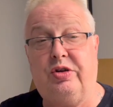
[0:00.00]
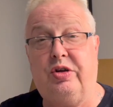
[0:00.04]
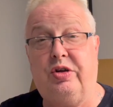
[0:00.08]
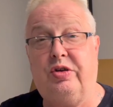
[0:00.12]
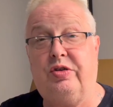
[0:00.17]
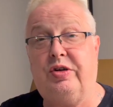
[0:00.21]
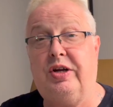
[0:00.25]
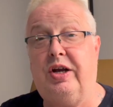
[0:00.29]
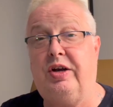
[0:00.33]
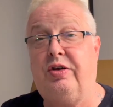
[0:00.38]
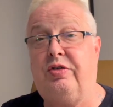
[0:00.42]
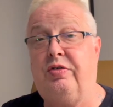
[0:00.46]

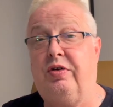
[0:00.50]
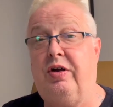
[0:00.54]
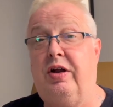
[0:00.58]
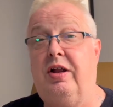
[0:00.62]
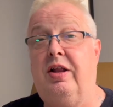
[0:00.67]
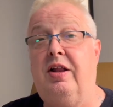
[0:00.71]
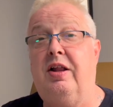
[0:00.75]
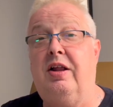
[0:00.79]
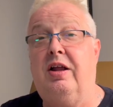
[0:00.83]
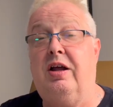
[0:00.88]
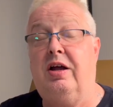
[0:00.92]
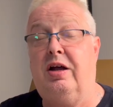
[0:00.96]
etc.,
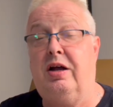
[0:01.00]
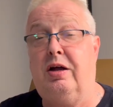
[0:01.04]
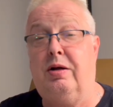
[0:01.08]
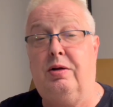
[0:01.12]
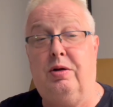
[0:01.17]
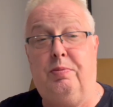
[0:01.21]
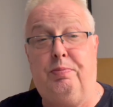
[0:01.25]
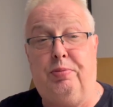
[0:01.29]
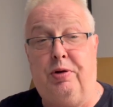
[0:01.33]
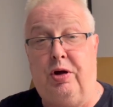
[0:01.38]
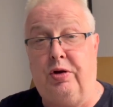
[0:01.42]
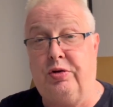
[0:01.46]

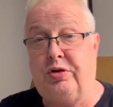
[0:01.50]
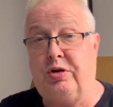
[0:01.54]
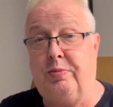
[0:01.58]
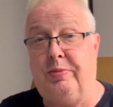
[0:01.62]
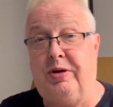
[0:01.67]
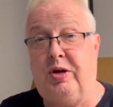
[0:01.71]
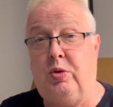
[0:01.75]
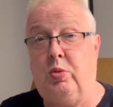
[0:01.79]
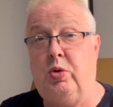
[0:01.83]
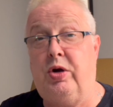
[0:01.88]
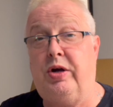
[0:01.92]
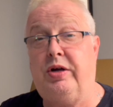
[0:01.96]
are
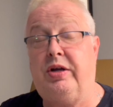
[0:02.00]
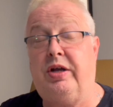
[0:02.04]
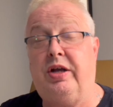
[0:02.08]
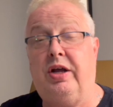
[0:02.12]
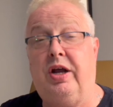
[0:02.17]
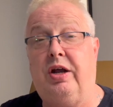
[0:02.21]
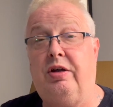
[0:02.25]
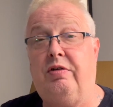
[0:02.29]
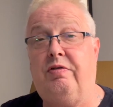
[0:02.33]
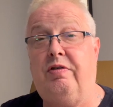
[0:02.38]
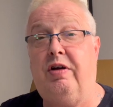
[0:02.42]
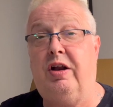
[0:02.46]
possibly working
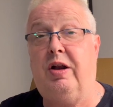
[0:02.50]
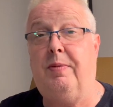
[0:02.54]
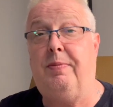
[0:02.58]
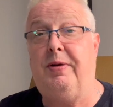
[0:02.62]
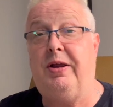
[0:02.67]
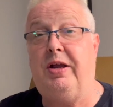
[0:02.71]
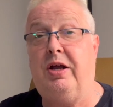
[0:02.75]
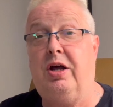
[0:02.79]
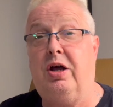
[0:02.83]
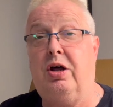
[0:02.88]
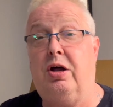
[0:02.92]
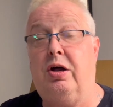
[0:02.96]

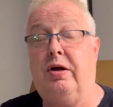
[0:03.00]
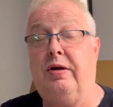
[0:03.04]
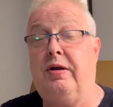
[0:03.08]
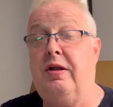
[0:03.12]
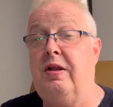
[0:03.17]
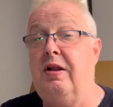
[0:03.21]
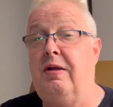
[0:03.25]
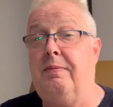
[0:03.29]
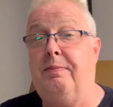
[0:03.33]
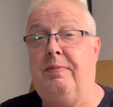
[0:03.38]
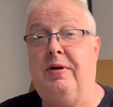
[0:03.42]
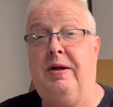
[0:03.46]
incredibly hard,
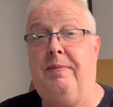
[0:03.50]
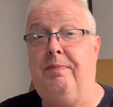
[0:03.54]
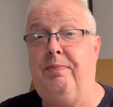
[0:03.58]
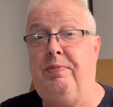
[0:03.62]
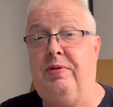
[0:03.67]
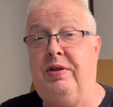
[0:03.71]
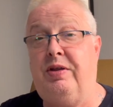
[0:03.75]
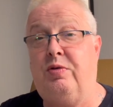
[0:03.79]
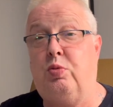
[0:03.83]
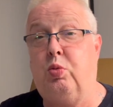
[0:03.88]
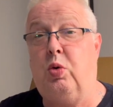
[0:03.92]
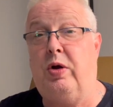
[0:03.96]
but
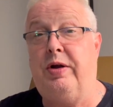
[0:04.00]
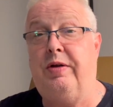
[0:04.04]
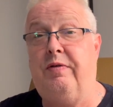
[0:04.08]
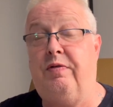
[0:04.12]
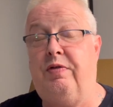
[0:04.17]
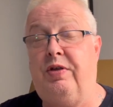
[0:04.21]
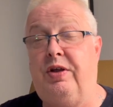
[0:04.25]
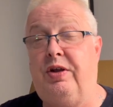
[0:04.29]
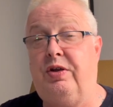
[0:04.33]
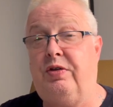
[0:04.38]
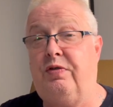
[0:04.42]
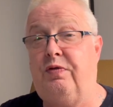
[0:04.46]
it's one of
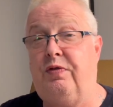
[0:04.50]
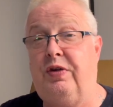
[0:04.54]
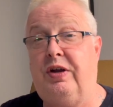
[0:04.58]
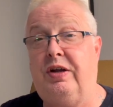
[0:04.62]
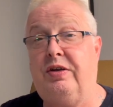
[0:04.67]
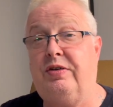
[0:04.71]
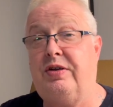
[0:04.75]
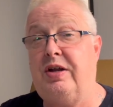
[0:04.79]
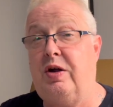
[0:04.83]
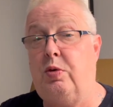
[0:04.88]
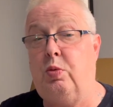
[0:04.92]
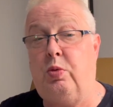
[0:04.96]
these
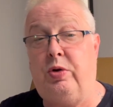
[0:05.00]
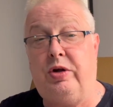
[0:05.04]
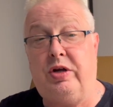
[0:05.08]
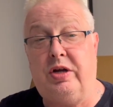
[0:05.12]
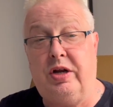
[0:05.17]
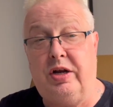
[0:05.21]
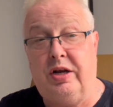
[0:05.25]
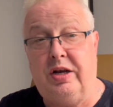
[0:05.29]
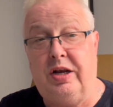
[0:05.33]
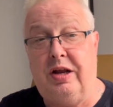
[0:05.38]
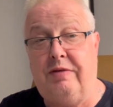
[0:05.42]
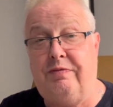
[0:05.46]
things that we
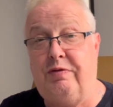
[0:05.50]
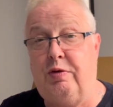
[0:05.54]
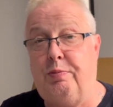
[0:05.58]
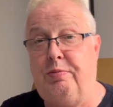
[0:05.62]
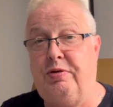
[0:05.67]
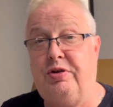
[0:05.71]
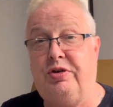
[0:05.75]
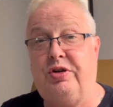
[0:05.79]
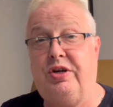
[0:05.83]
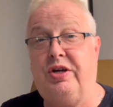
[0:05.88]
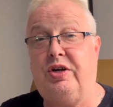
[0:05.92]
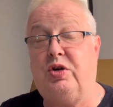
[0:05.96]
can never
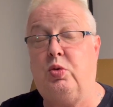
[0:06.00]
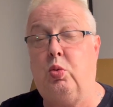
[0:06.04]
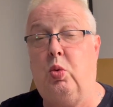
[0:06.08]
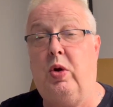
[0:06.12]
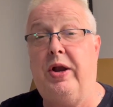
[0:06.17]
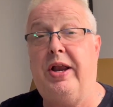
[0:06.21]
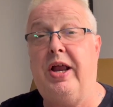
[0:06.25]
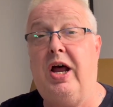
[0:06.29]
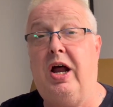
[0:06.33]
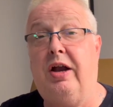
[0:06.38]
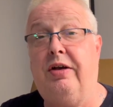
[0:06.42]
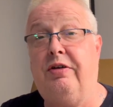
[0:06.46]
predict
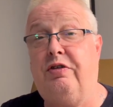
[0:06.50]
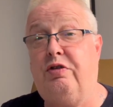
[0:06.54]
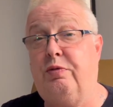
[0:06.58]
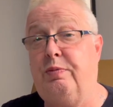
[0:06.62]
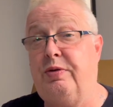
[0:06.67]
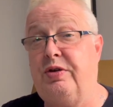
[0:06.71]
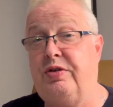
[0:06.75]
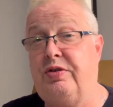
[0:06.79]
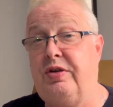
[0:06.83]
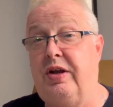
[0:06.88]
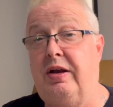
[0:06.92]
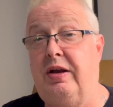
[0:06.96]

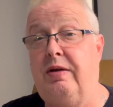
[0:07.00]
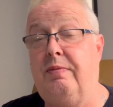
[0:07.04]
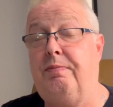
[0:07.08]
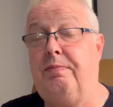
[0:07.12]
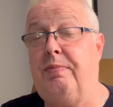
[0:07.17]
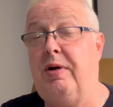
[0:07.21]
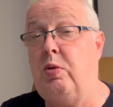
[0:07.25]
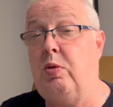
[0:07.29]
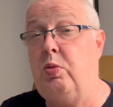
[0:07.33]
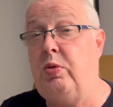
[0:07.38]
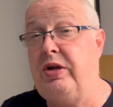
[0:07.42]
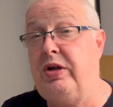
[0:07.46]
100%,
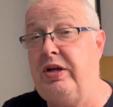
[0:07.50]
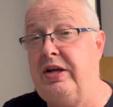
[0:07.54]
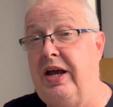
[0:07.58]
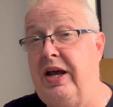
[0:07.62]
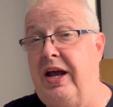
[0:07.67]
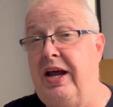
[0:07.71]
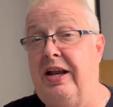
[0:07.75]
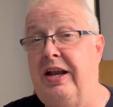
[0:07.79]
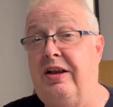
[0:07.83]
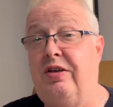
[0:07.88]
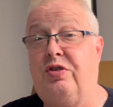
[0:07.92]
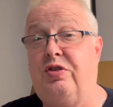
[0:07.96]
but we
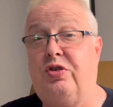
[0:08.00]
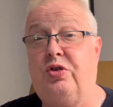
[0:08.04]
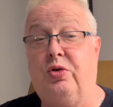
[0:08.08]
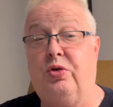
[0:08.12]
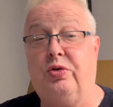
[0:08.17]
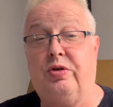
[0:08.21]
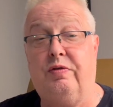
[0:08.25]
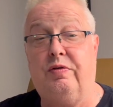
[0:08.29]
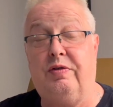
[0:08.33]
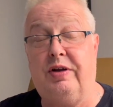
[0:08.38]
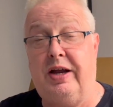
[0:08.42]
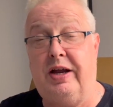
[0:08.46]
can
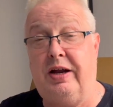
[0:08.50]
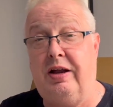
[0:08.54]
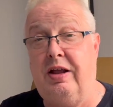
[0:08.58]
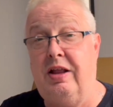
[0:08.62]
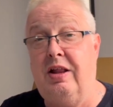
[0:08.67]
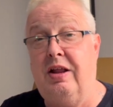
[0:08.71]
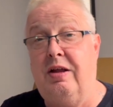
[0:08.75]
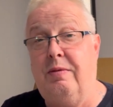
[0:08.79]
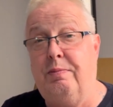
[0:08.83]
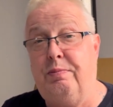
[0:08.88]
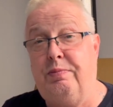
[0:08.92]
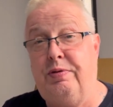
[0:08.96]
sort of like
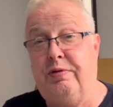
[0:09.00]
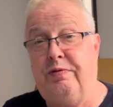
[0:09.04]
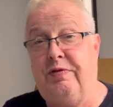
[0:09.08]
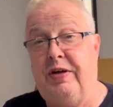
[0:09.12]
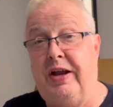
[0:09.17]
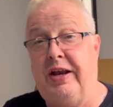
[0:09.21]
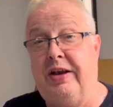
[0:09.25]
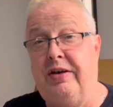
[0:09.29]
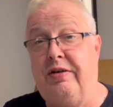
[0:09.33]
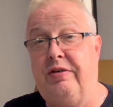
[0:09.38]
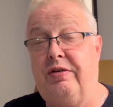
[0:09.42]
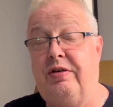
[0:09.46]

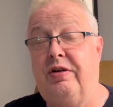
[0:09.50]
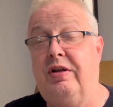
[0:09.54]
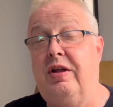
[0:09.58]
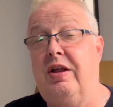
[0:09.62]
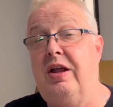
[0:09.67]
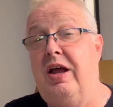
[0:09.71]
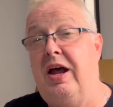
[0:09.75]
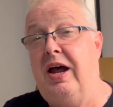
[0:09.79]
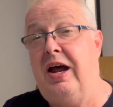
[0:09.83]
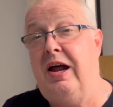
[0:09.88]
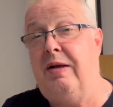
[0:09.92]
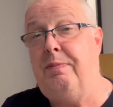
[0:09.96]
prevent,
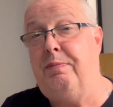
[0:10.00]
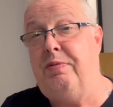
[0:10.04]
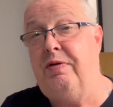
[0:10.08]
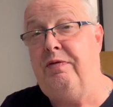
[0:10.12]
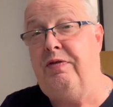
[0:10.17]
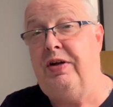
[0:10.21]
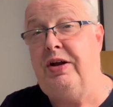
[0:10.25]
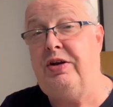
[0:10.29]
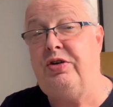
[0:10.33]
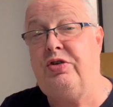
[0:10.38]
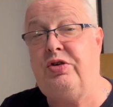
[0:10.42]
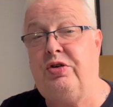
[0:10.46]
and
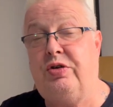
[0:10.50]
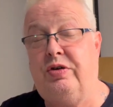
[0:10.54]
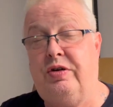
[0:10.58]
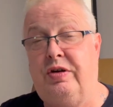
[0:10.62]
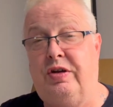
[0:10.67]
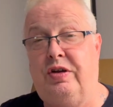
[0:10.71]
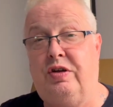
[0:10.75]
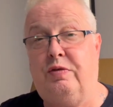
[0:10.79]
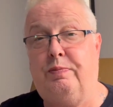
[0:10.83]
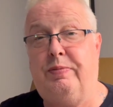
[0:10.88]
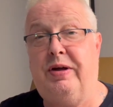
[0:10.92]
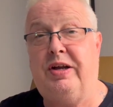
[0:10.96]
prevention
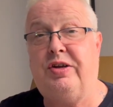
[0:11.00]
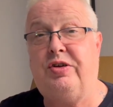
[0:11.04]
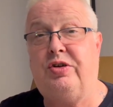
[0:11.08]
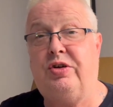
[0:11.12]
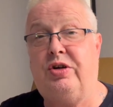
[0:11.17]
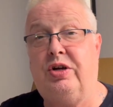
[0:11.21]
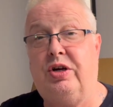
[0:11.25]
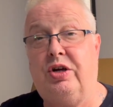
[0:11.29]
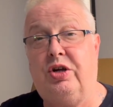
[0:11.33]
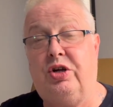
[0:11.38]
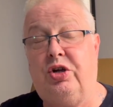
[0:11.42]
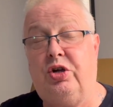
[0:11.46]
is better
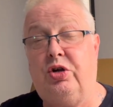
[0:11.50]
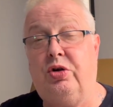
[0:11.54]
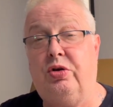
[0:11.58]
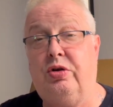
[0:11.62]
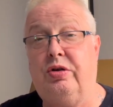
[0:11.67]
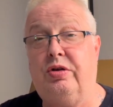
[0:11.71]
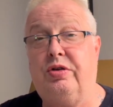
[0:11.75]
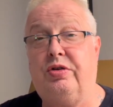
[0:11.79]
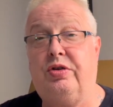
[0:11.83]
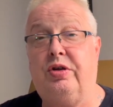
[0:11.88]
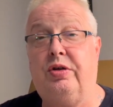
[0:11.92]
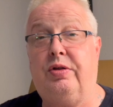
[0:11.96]
than
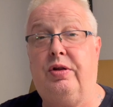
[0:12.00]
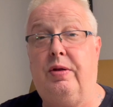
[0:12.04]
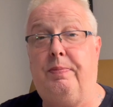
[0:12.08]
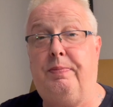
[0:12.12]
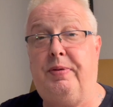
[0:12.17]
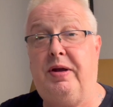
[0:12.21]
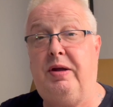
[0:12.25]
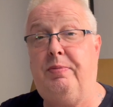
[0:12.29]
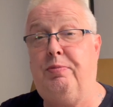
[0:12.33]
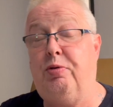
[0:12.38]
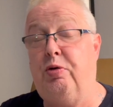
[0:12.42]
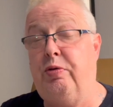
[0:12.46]
cure. So the
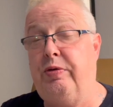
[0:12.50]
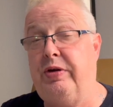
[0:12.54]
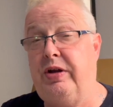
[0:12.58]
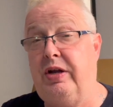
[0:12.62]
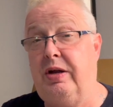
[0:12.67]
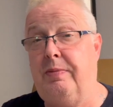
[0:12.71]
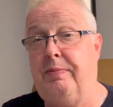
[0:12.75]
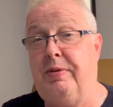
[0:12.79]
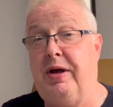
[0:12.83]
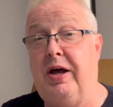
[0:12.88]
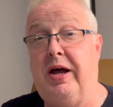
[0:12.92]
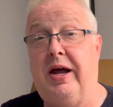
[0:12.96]
people
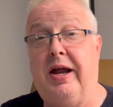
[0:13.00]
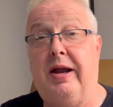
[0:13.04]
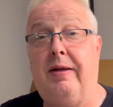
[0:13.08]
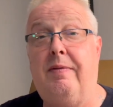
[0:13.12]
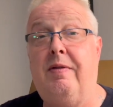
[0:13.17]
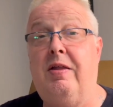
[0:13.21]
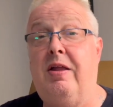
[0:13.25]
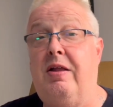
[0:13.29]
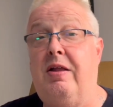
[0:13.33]
nearby,